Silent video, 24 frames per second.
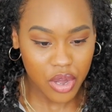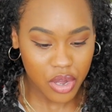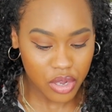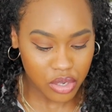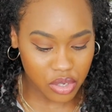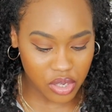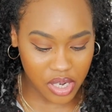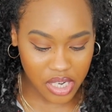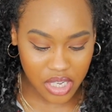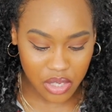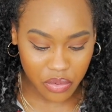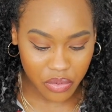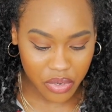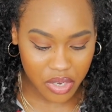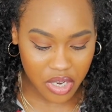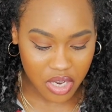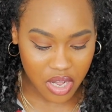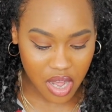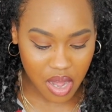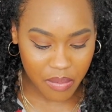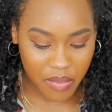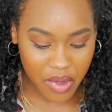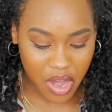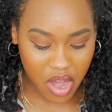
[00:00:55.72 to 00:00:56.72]
So I just wanted to
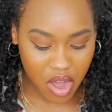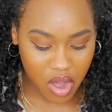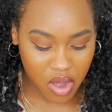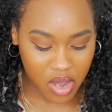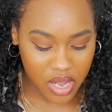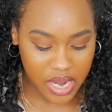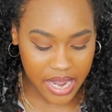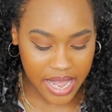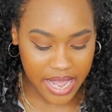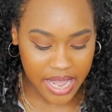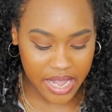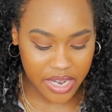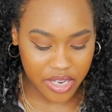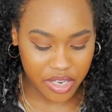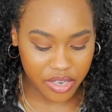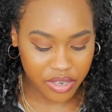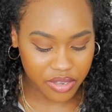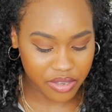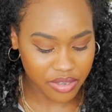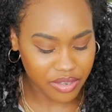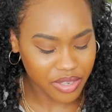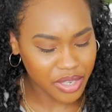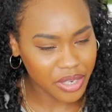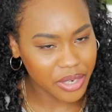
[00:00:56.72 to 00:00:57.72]
come on and
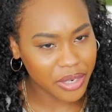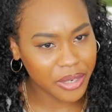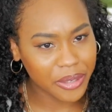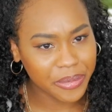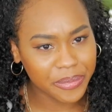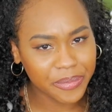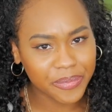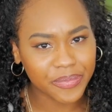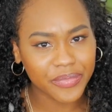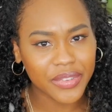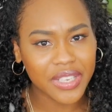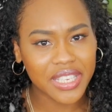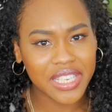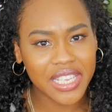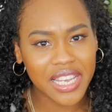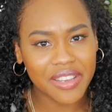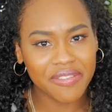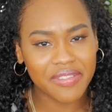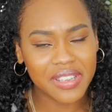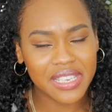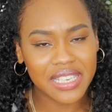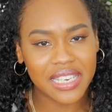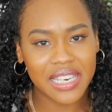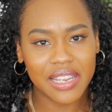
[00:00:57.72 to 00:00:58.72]
just, you know, see
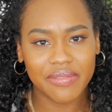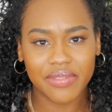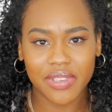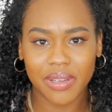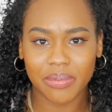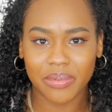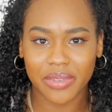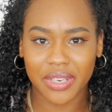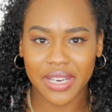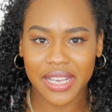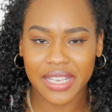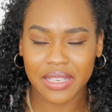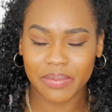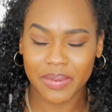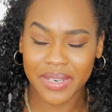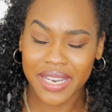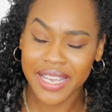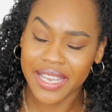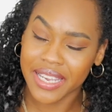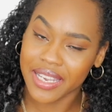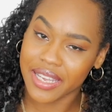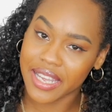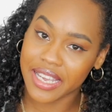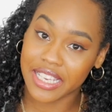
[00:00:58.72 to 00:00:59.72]
if this lives up to
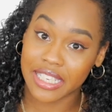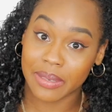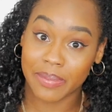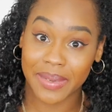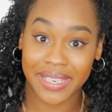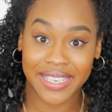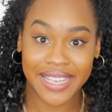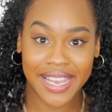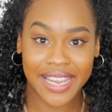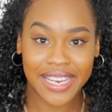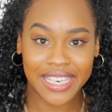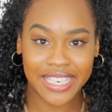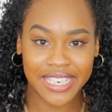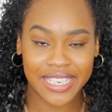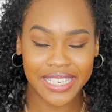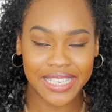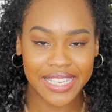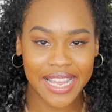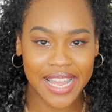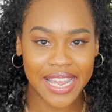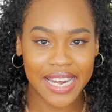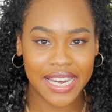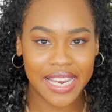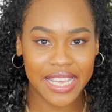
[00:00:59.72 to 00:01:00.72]
the
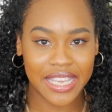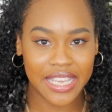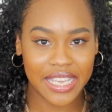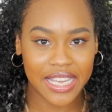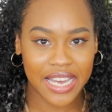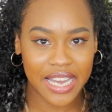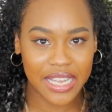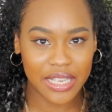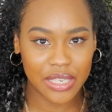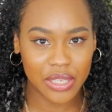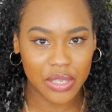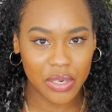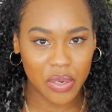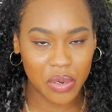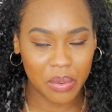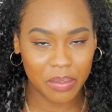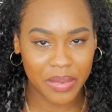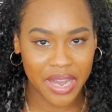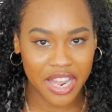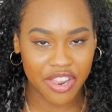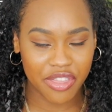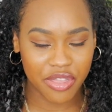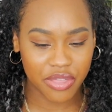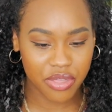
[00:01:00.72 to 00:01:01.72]
expectations and let you guys know
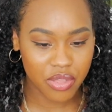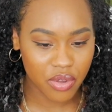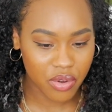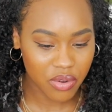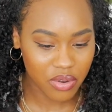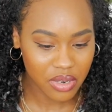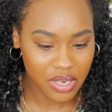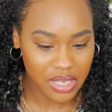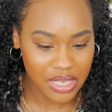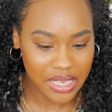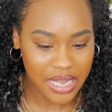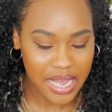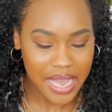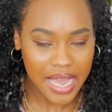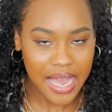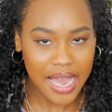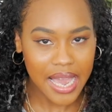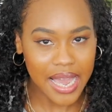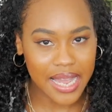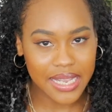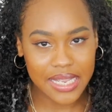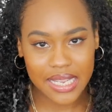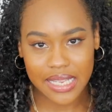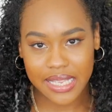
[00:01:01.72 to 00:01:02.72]
my thoughts.
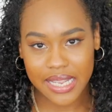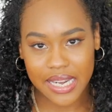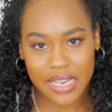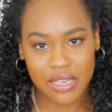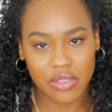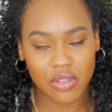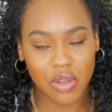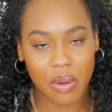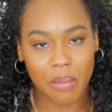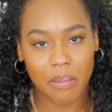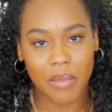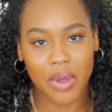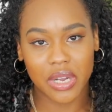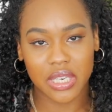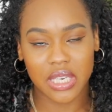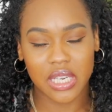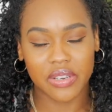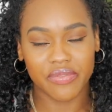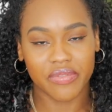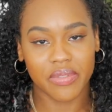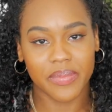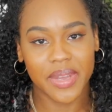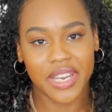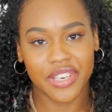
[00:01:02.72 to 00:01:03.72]
As I said, there's not much
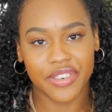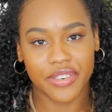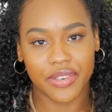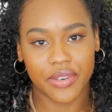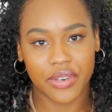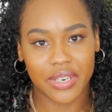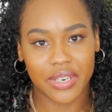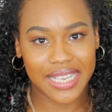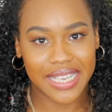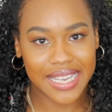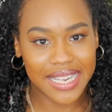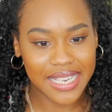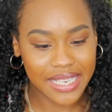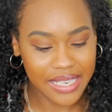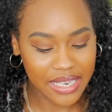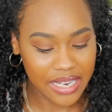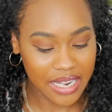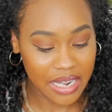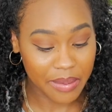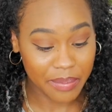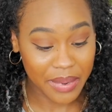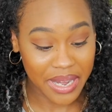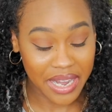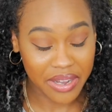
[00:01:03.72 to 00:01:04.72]
information
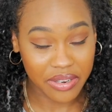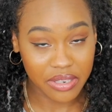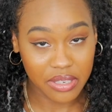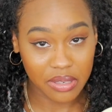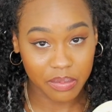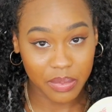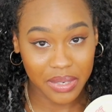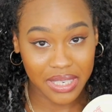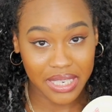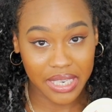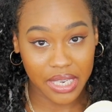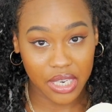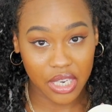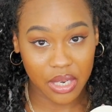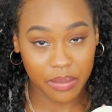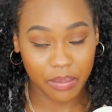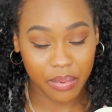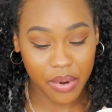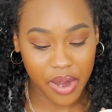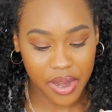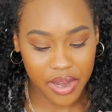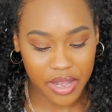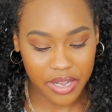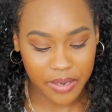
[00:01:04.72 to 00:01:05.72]
internet about this particular
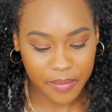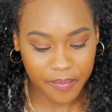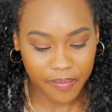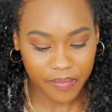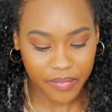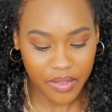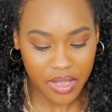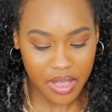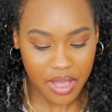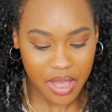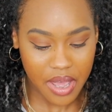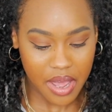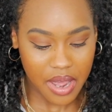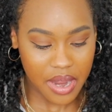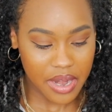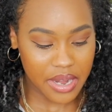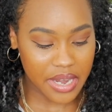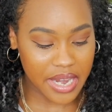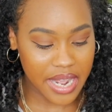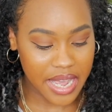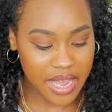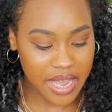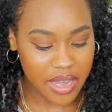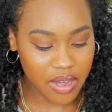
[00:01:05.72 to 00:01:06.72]
product.
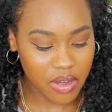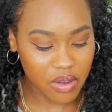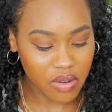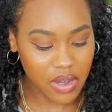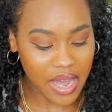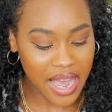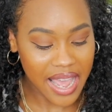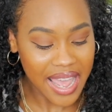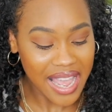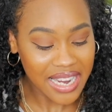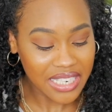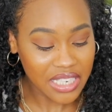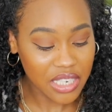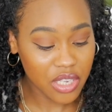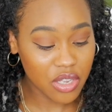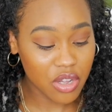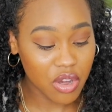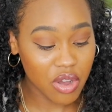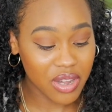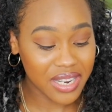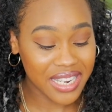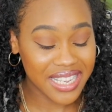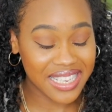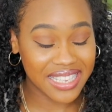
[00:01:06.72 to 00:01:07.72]
Now, I actually
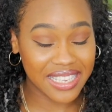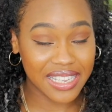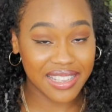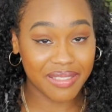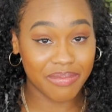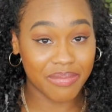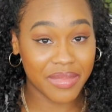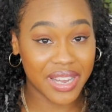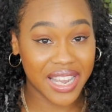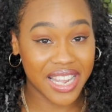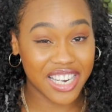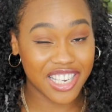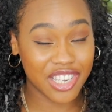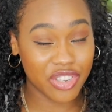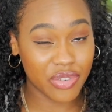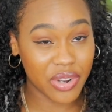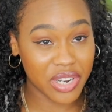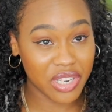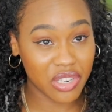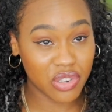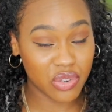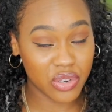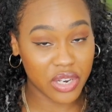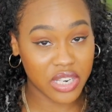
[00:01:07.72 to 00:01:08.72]
got this in my
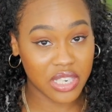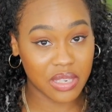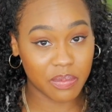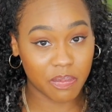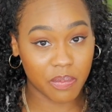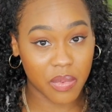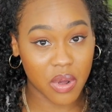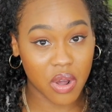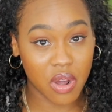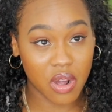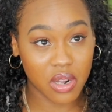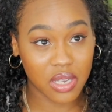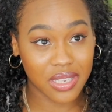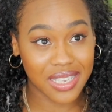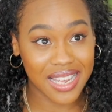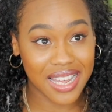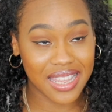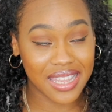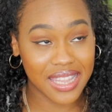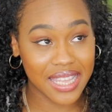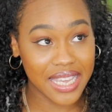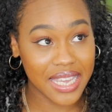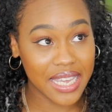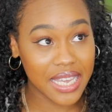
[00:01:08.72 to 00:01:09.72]
treasure chest box, I
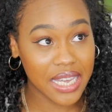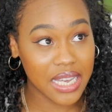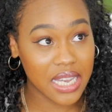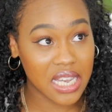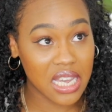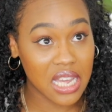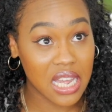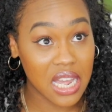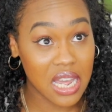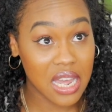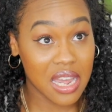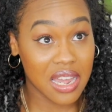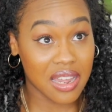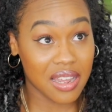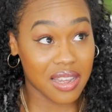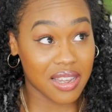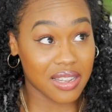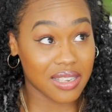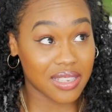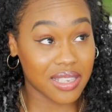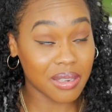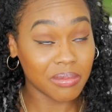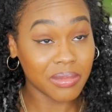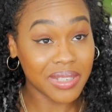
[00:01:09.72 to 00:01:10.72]
think
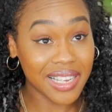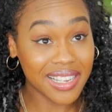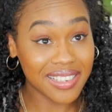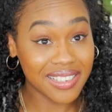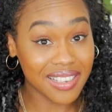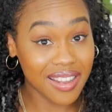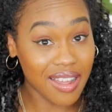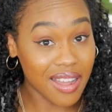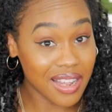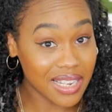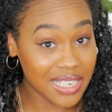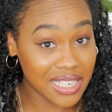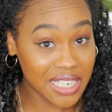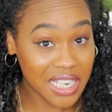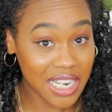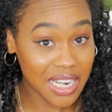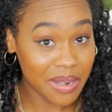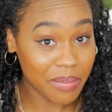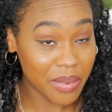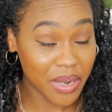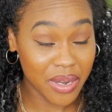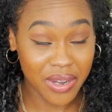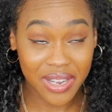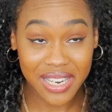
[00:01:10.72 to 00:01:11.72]
sometime last year,
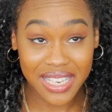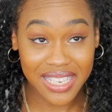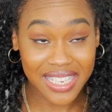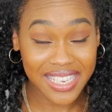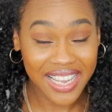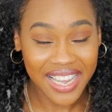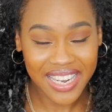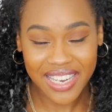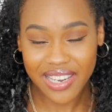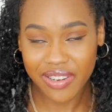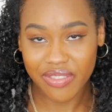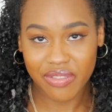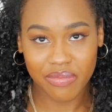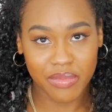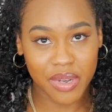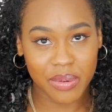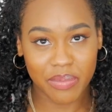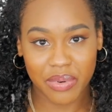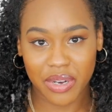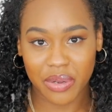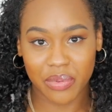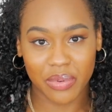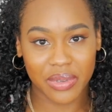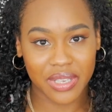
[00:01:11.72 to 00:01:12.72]
but honestly I didn't
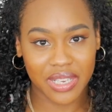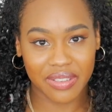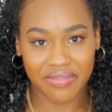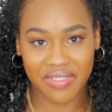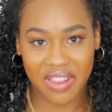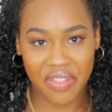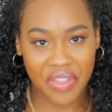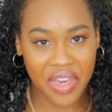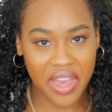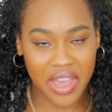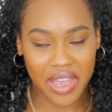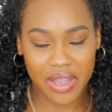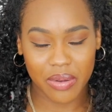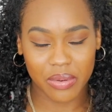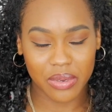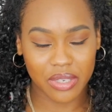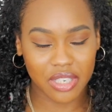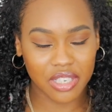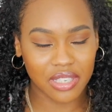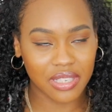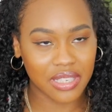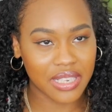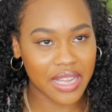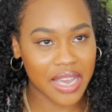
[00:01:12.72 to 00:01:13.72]
remember it was even there. It was
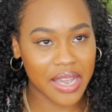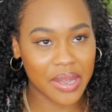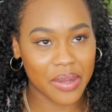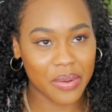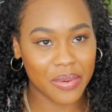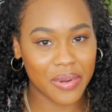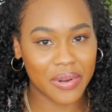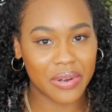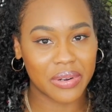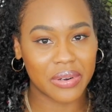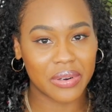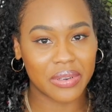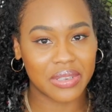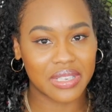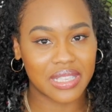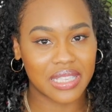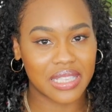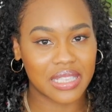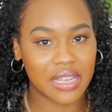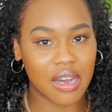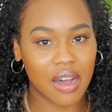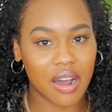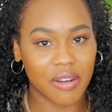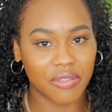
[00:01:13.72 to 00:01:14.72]
just like one of those
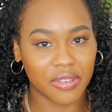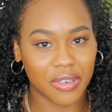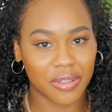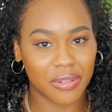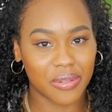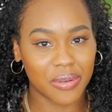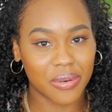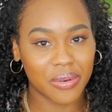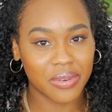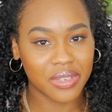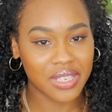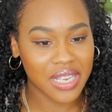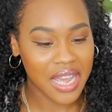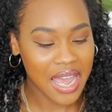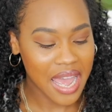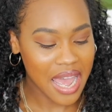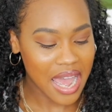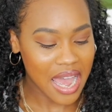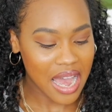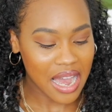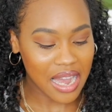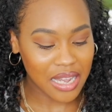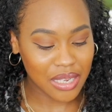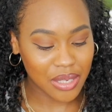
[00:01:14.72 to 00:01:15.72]
afterthoughts.
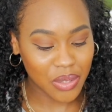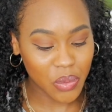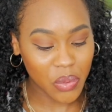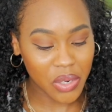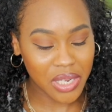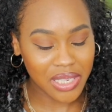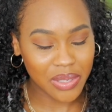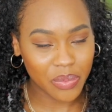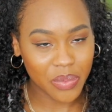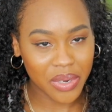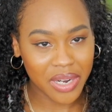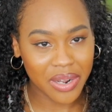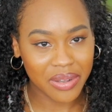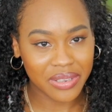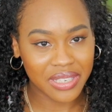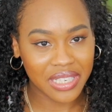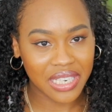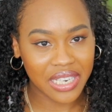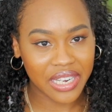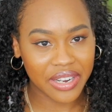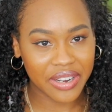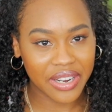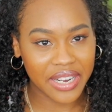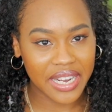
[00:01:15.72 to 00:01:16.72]
I saw this when I was
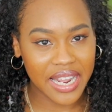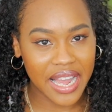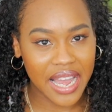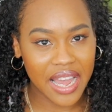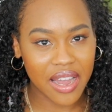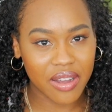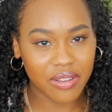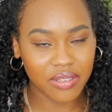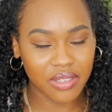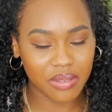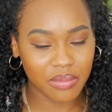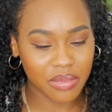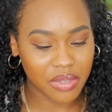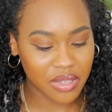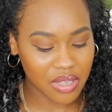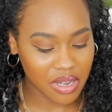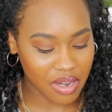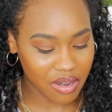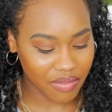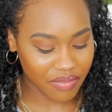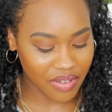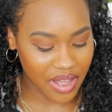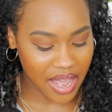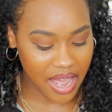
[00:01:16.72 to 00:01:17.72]
clearing out some
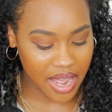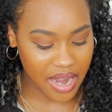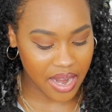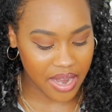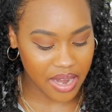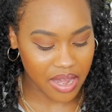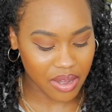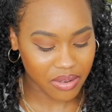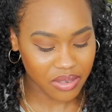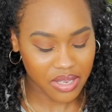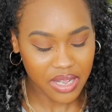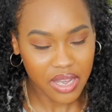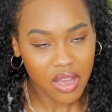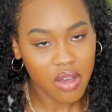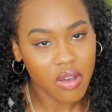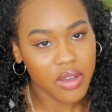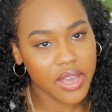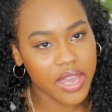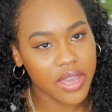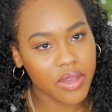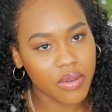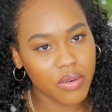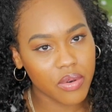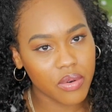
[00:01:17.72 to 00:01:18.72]
stuff and I was like,
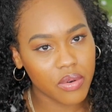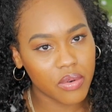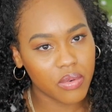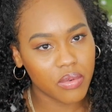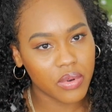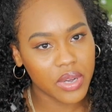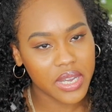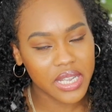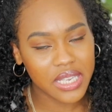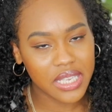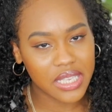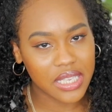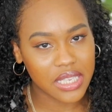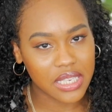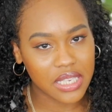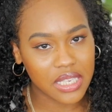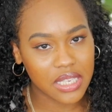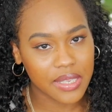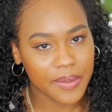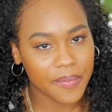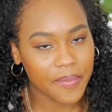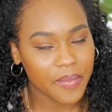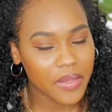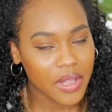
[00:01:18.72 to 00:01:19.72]
okay, cool, what is
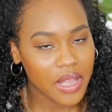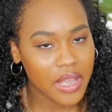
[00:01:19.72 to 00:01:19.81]
this?